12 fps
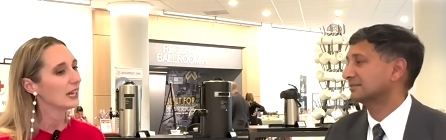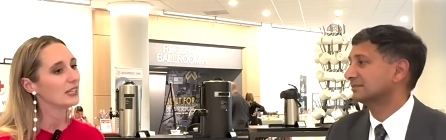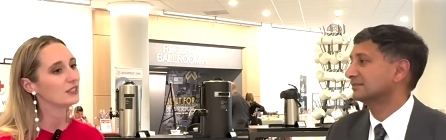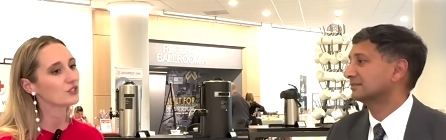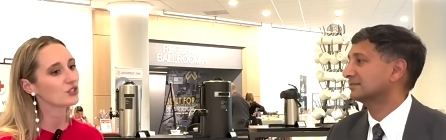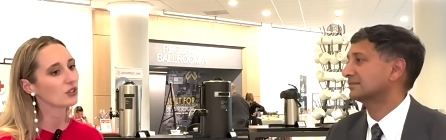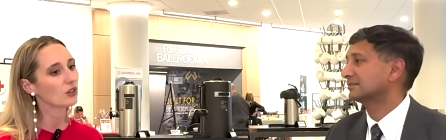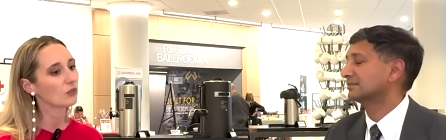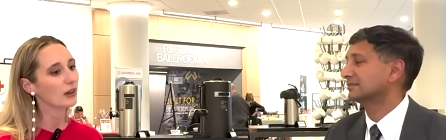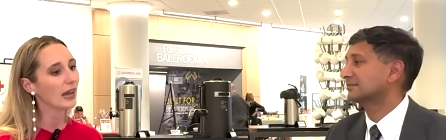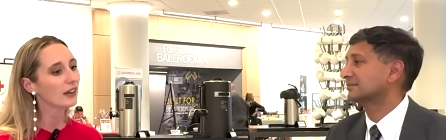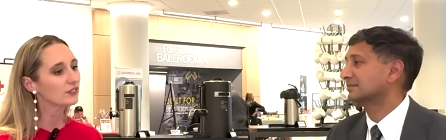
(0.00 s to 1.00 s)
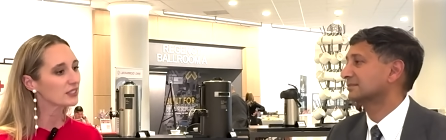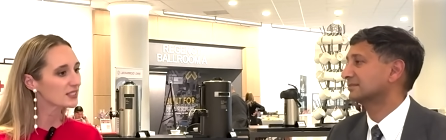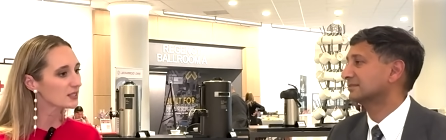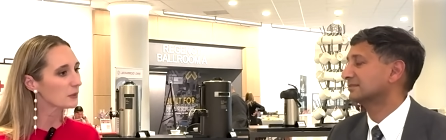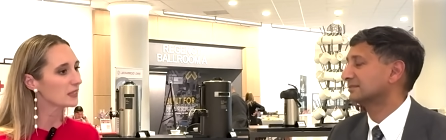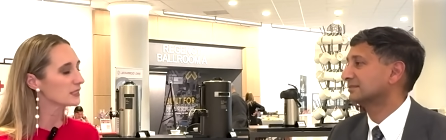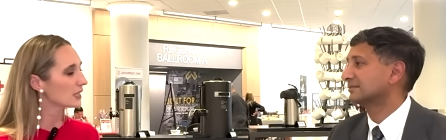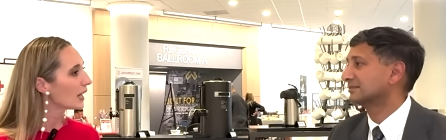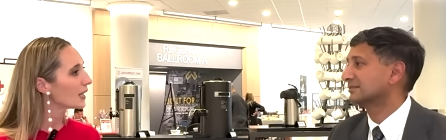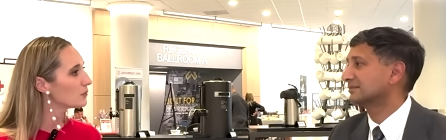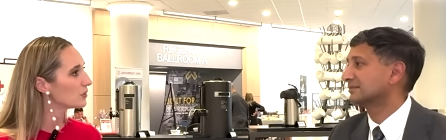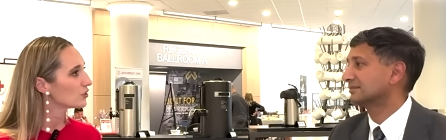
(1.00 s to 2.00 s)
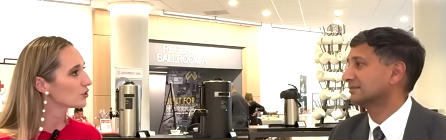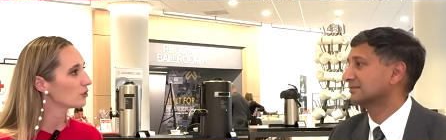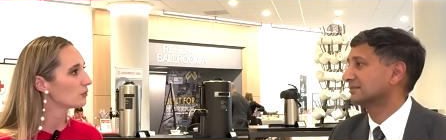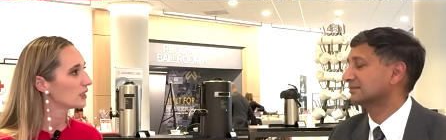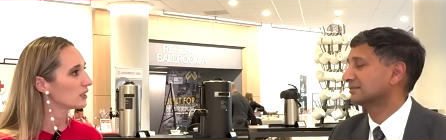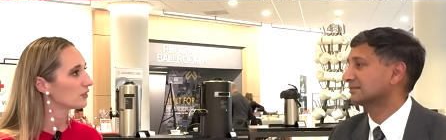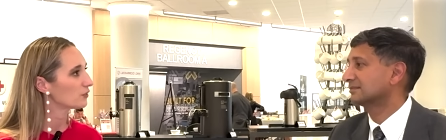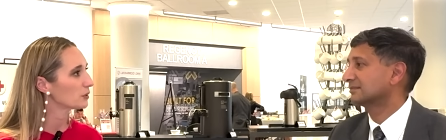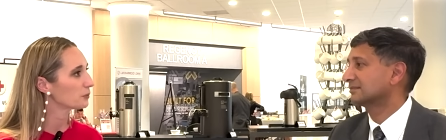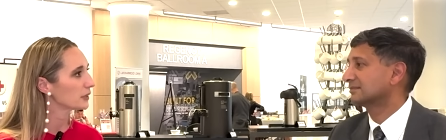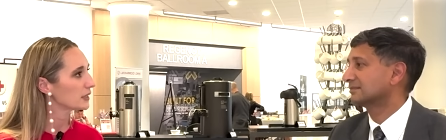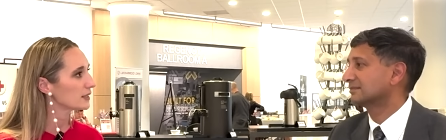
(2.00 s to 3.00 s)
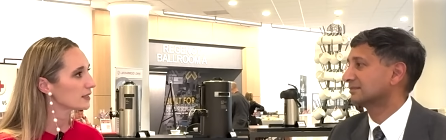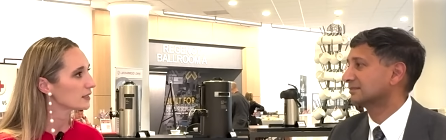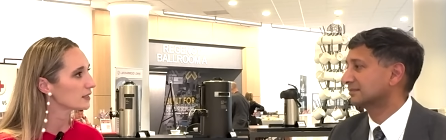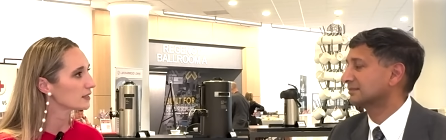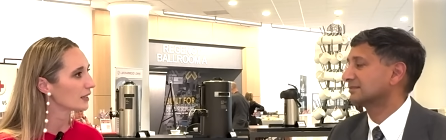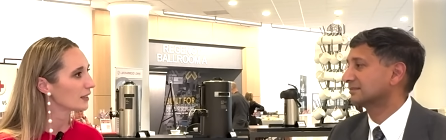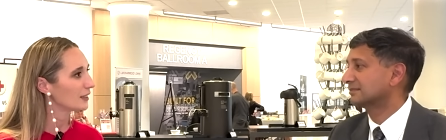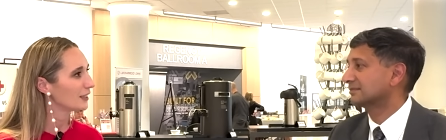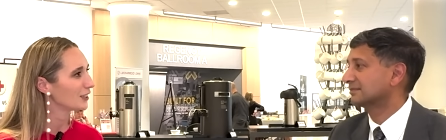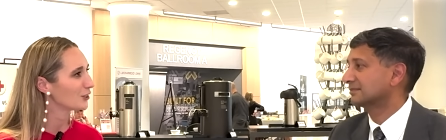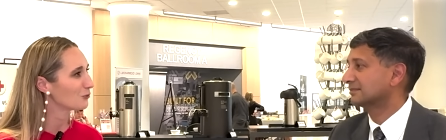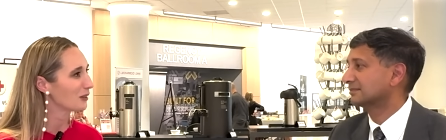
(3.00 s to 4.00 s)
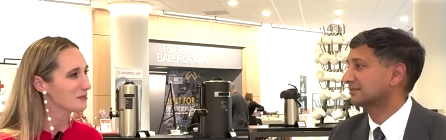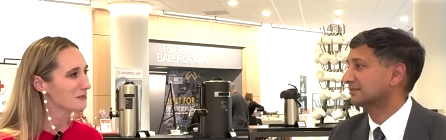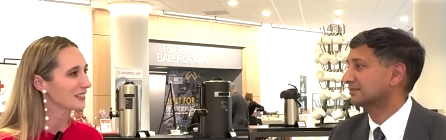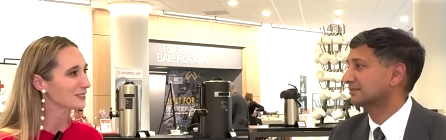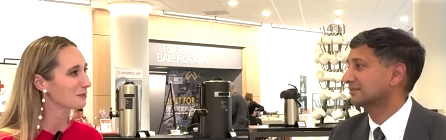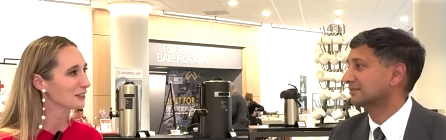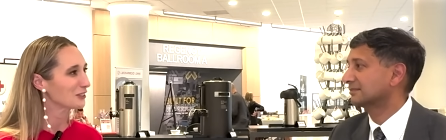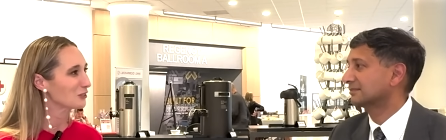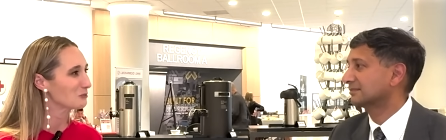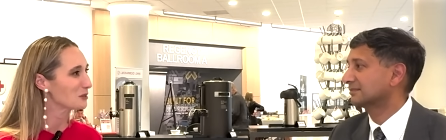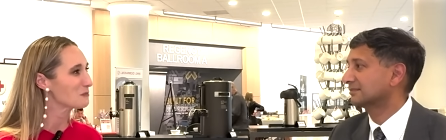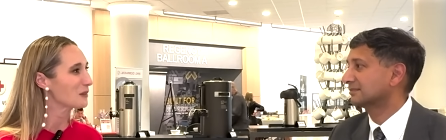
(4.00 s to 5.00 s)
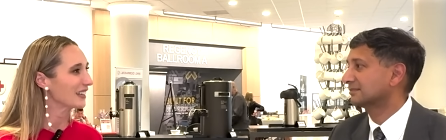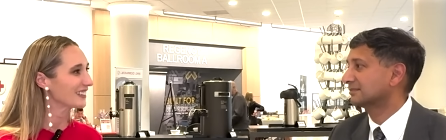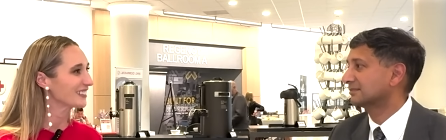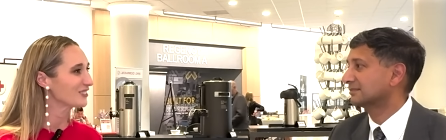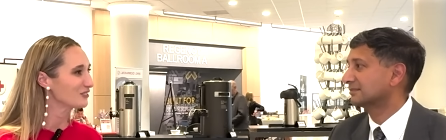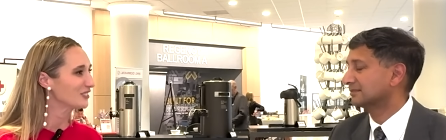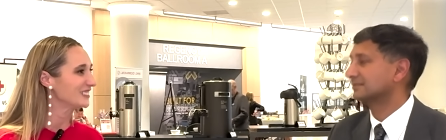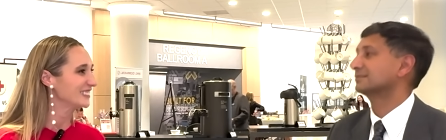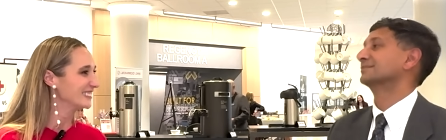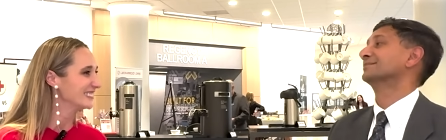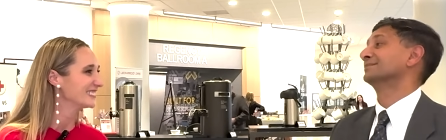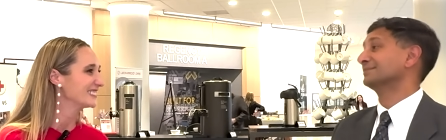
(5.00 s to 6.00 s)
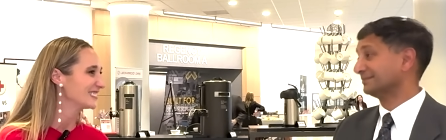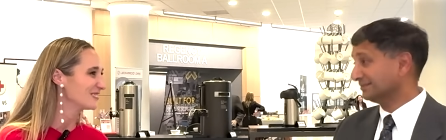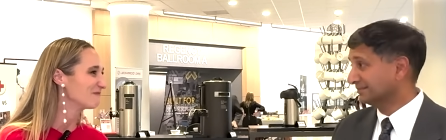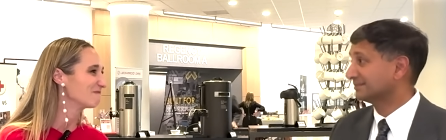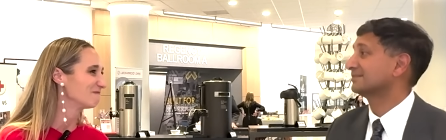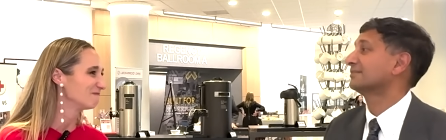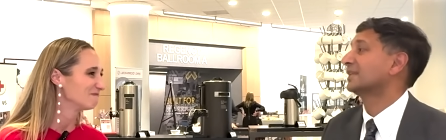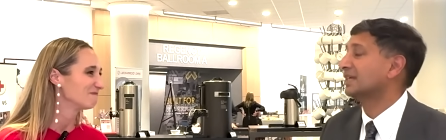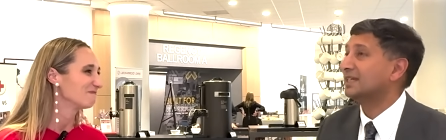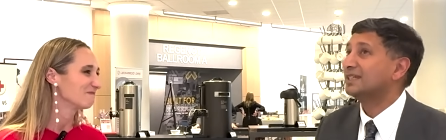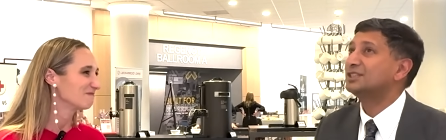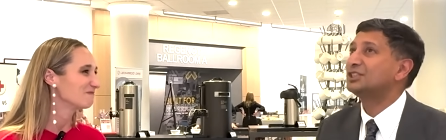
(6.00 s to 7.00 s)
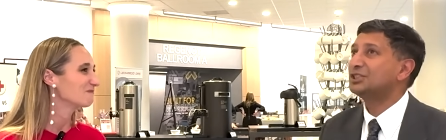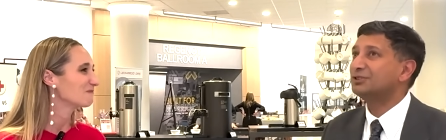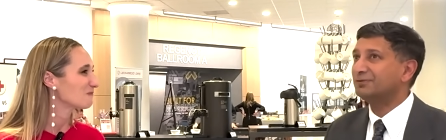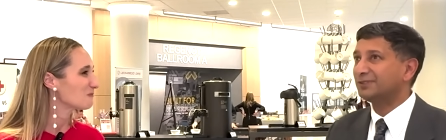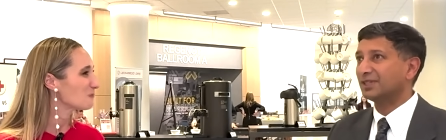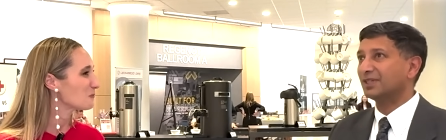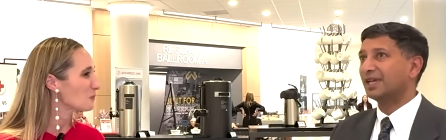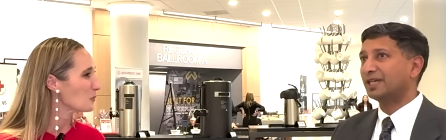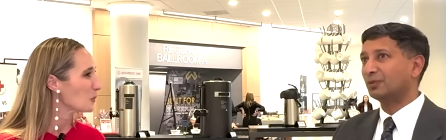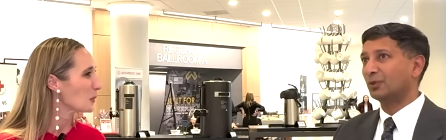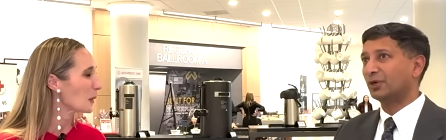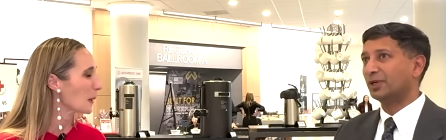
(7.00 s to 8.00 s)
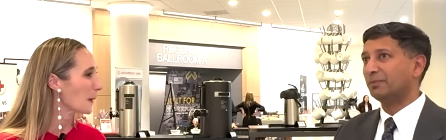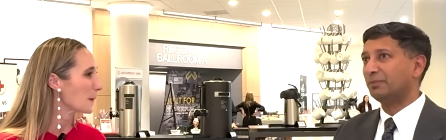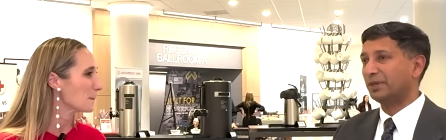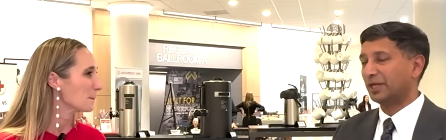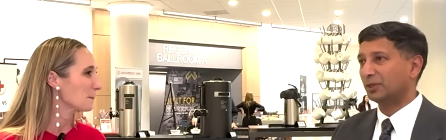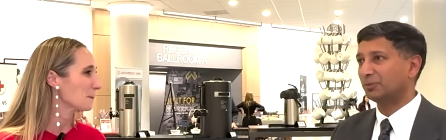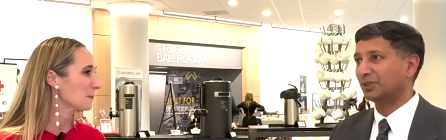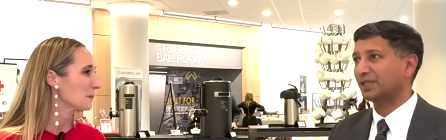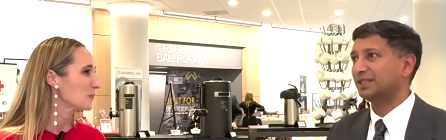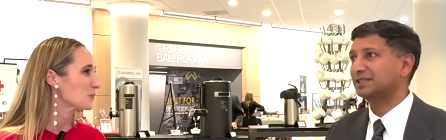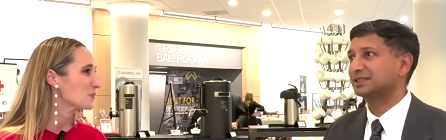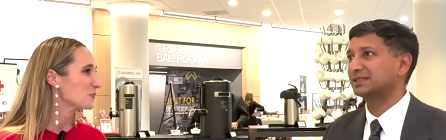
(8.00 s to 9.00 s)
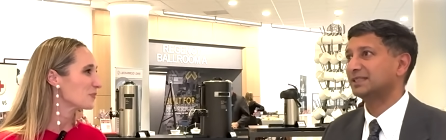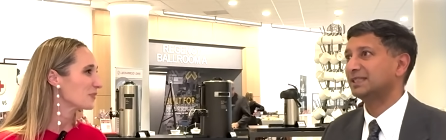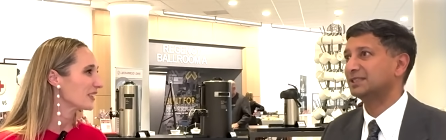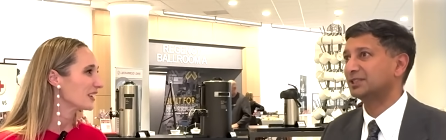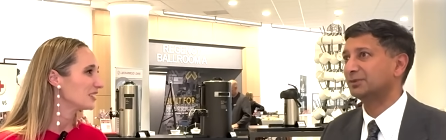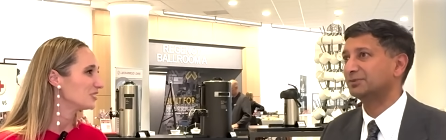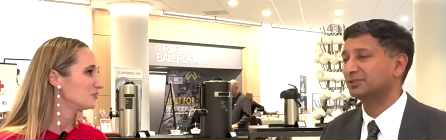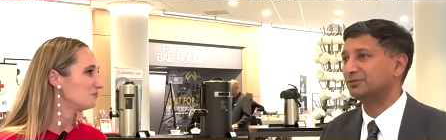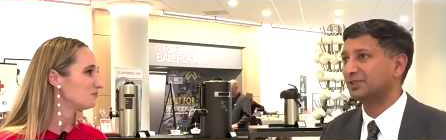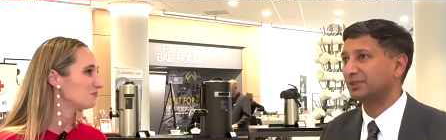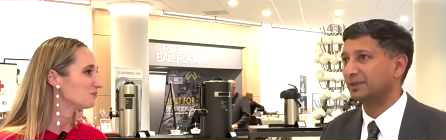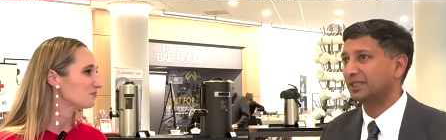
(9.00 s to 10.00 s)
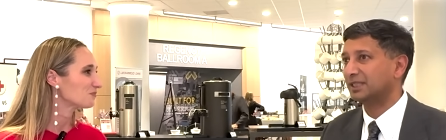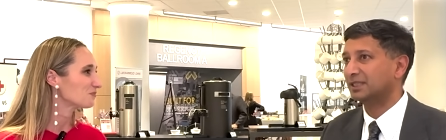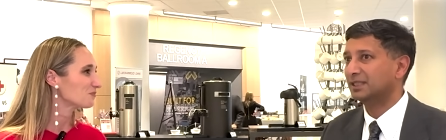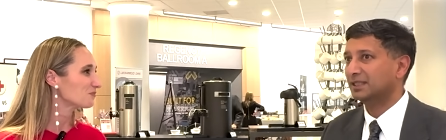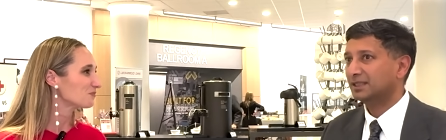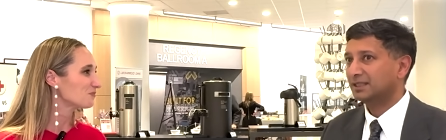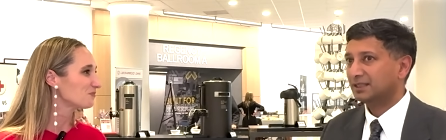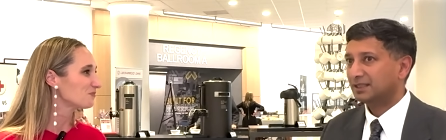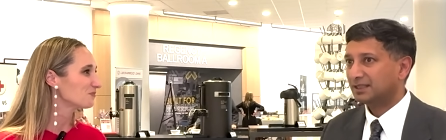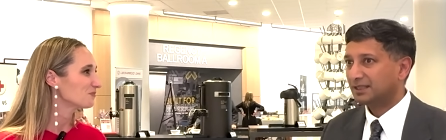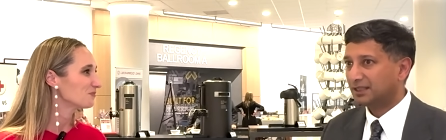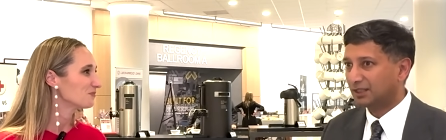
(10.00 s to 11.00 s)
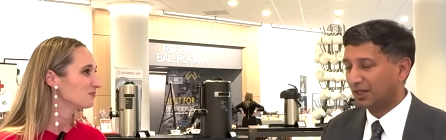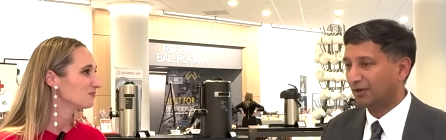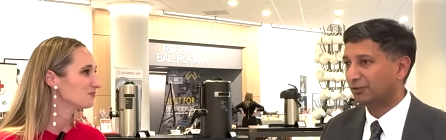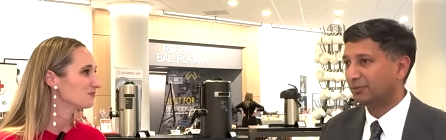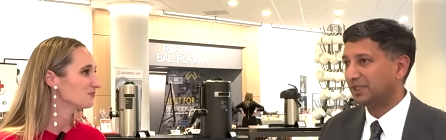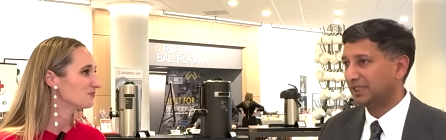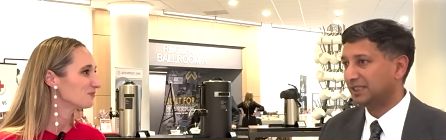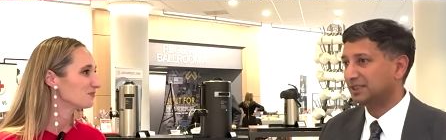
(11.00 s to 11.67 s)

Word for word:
Speaker 1: And so, having spent time in so many different places, I think in a way makes me a little bit bilingual.
Speaker 2: Mm-hmm. Do you feel like we're in a better place in terms of viewing? government